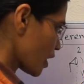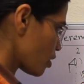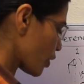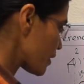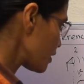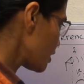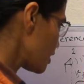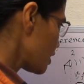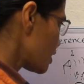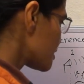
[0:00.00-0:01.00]
Okay,
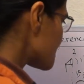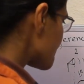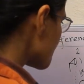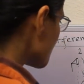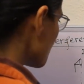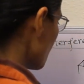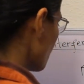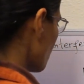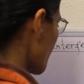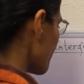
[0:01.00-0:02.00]
this is the
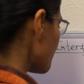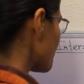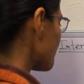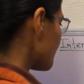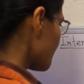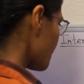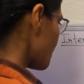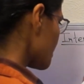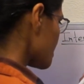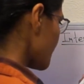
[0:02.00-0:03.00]
wave
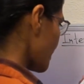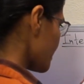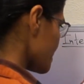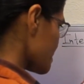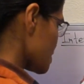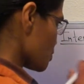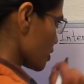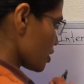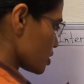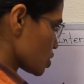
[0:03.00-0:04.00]
produced by this
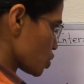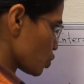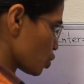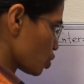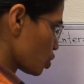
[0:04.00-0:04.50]
speaker 2.